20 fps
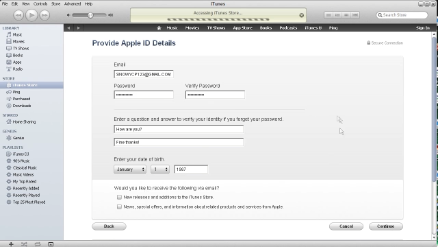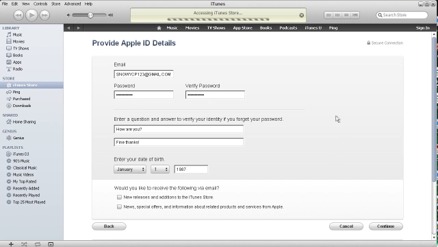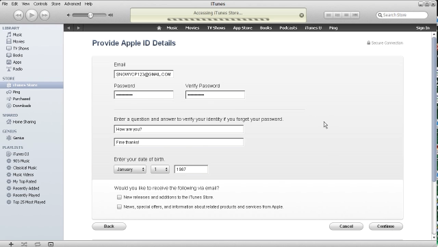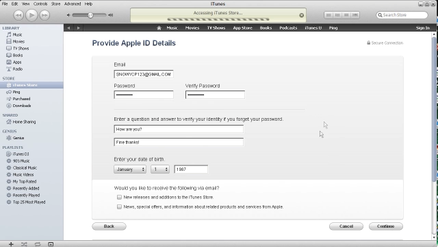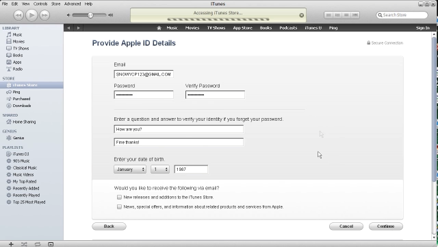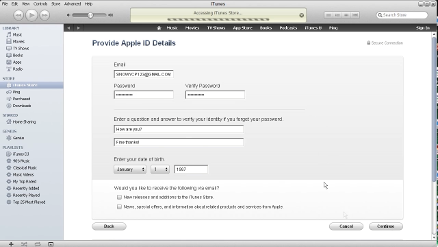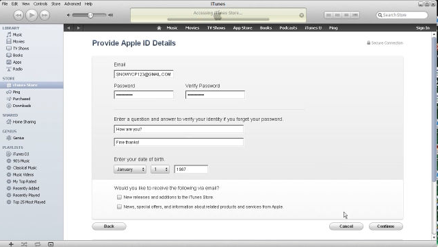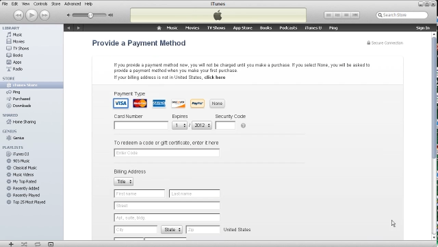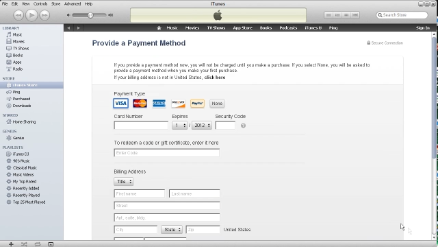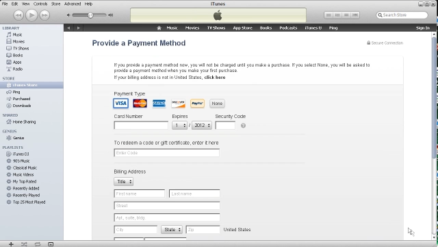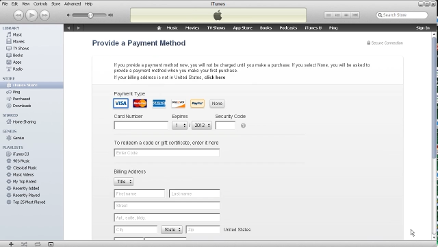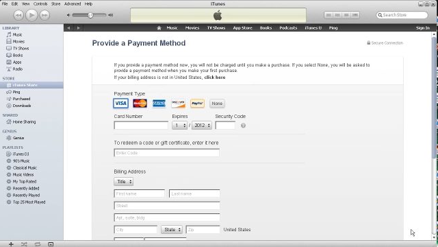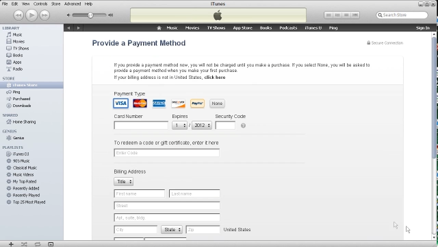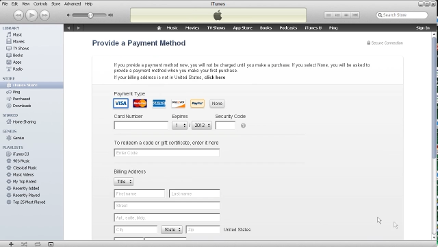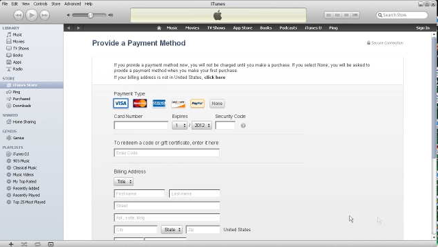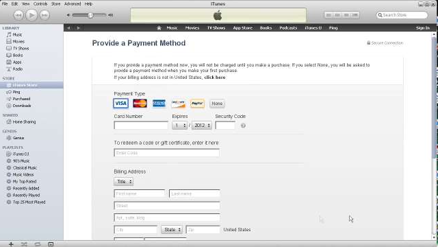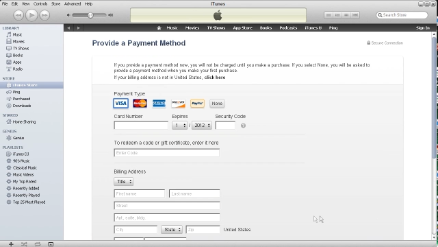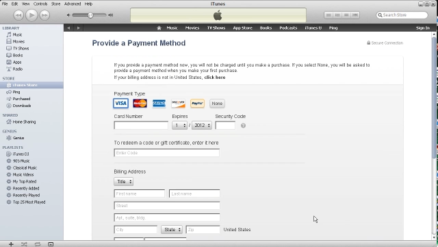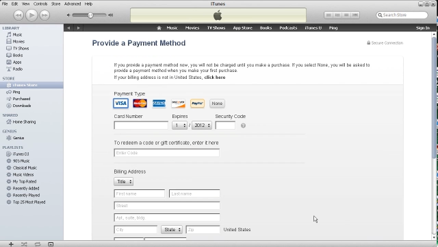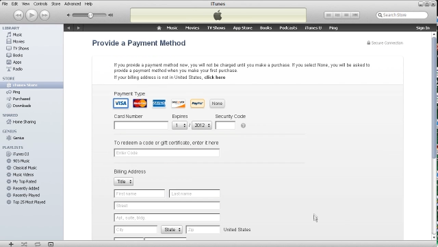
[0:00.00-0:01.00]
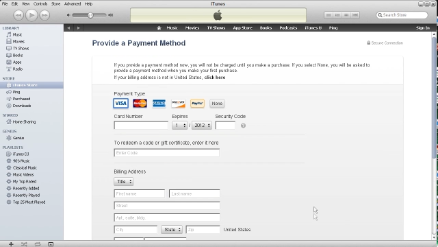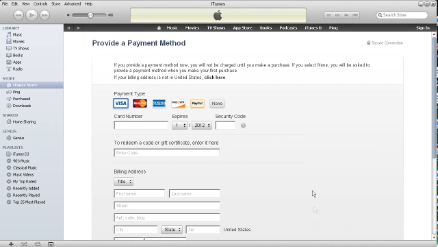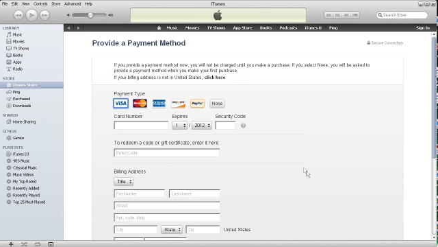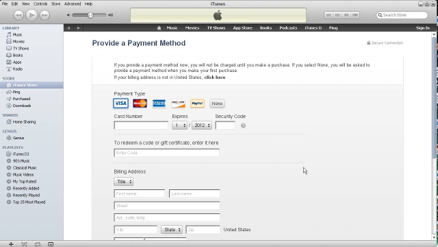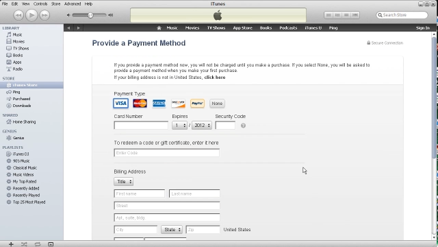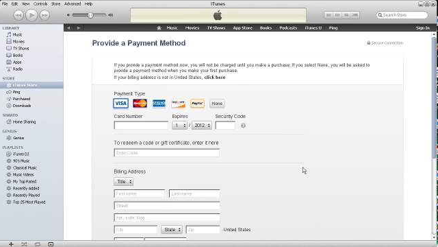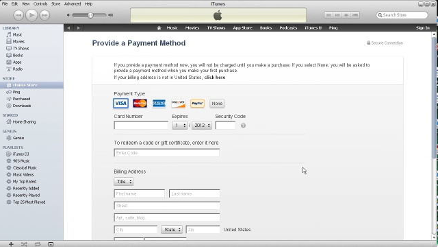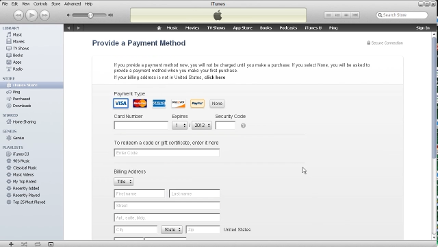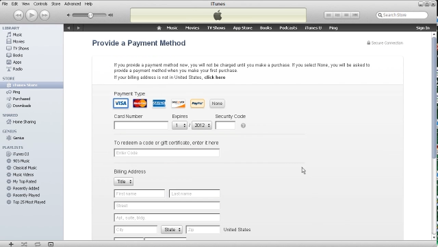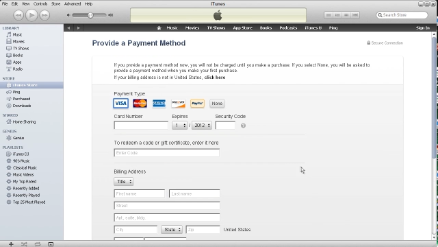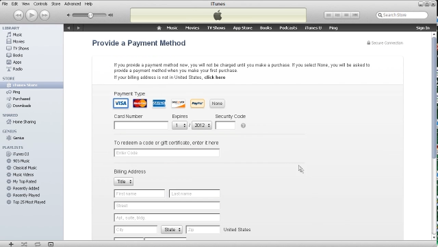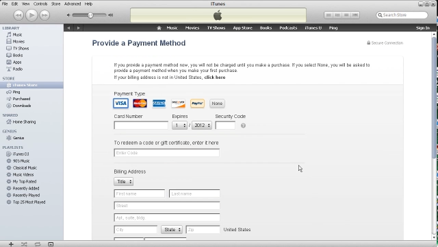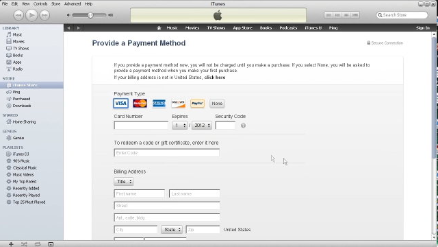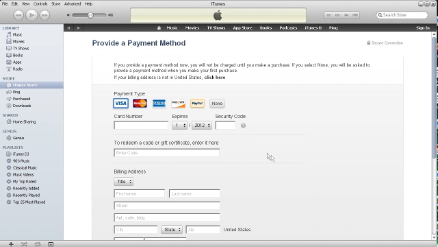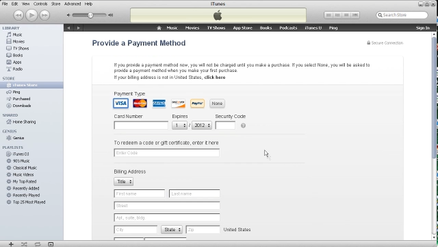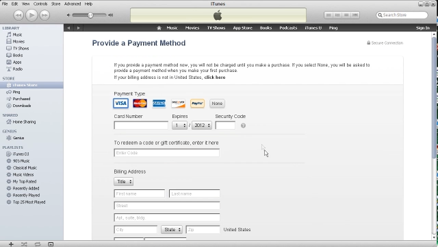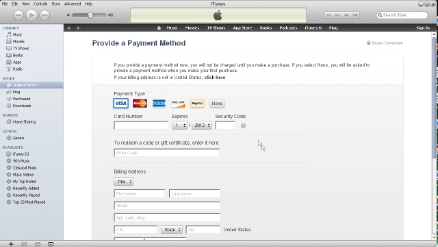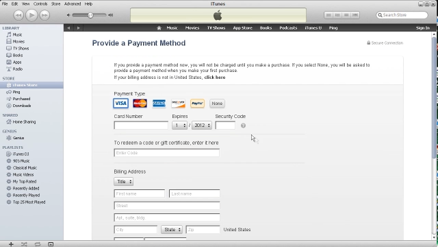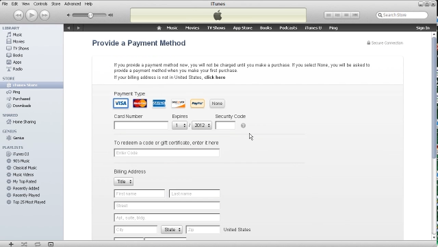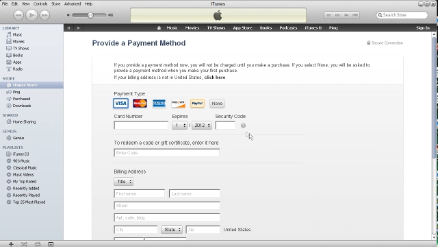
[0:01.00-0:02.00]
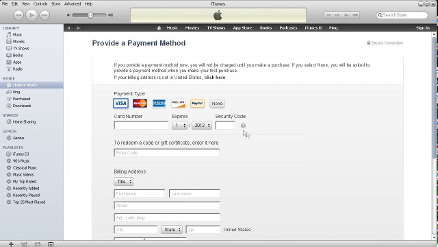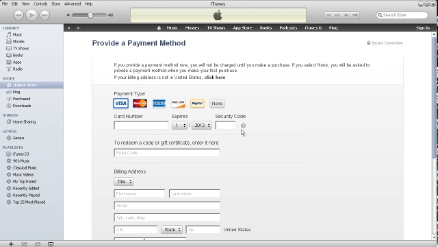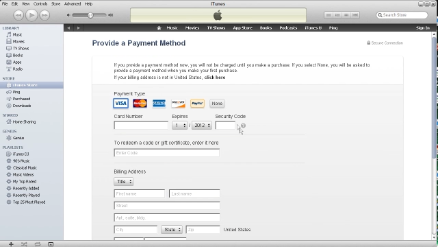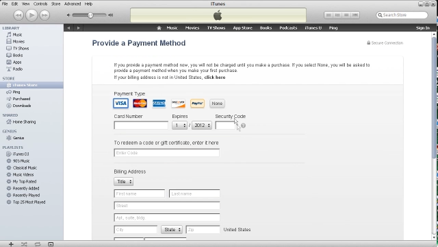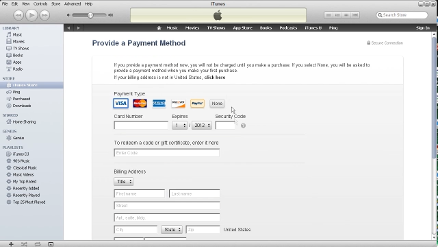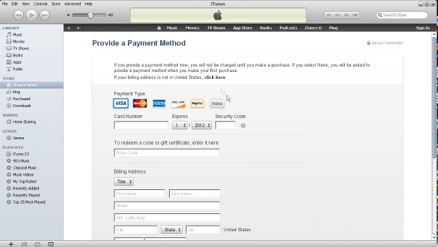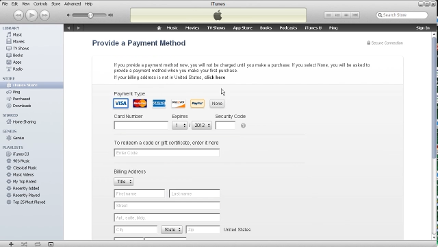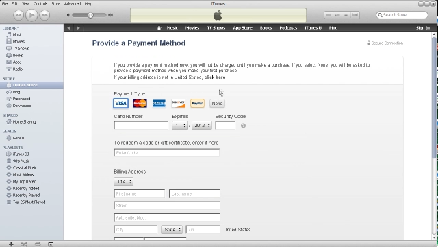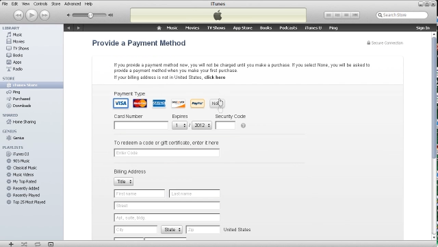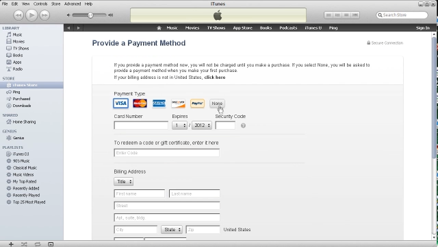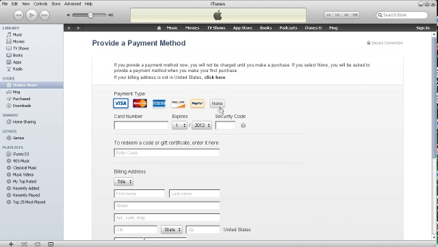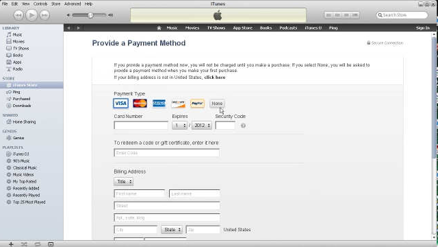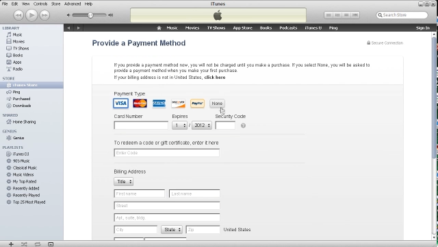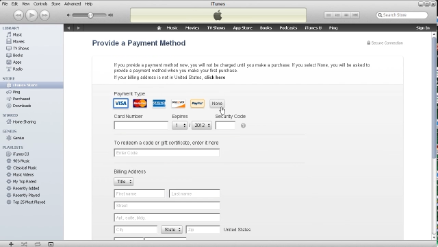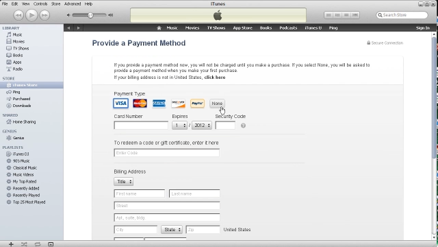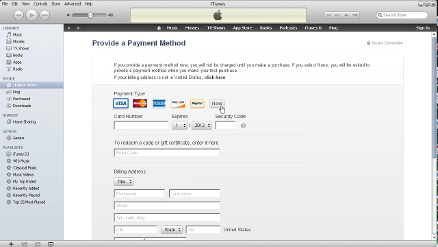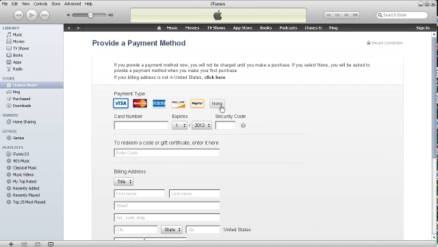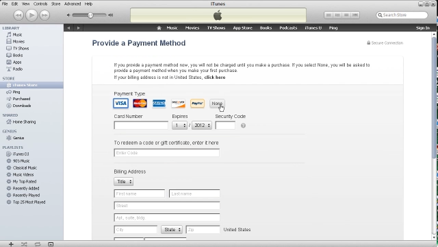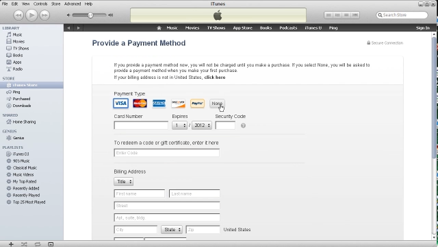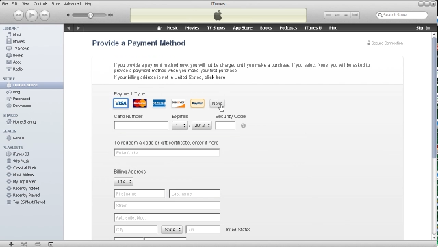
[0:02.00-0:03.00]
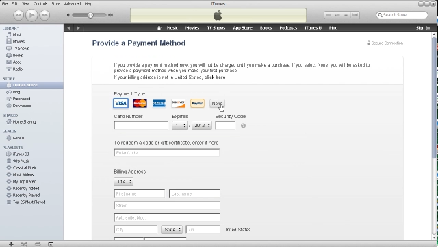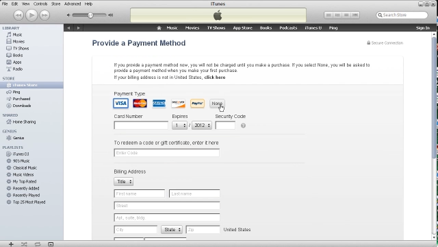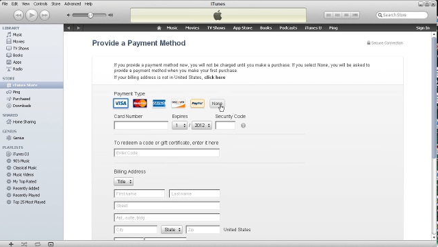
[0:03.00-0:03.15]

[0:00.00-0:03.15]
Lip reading: Nobody's mouth can be seen.